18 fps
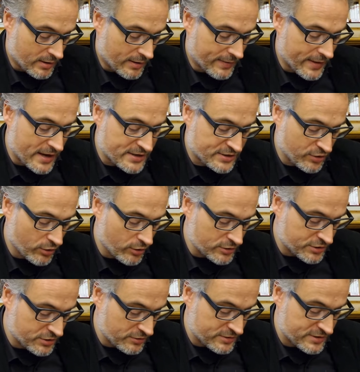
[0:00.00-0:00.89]
and there's
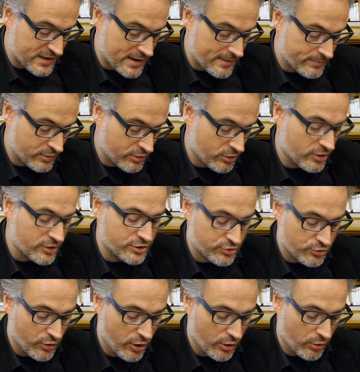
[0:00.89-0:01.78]
also some
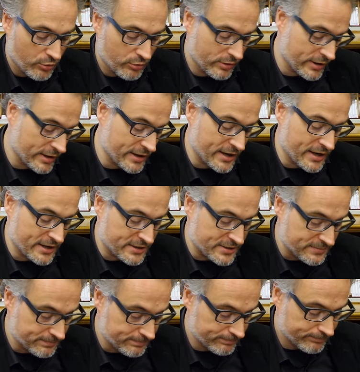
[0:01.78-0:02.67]
control in it.
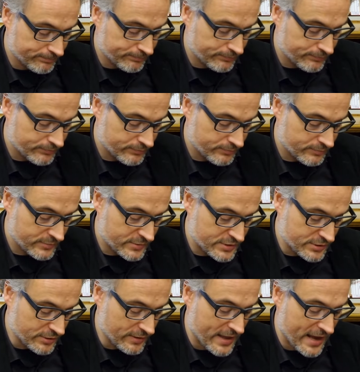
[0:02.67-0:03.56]

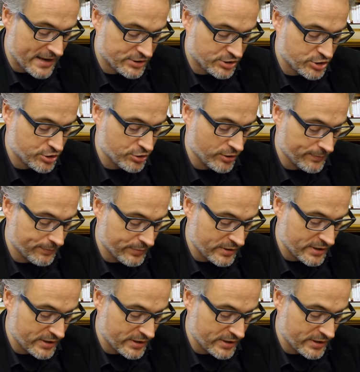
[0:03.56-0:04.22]
So that should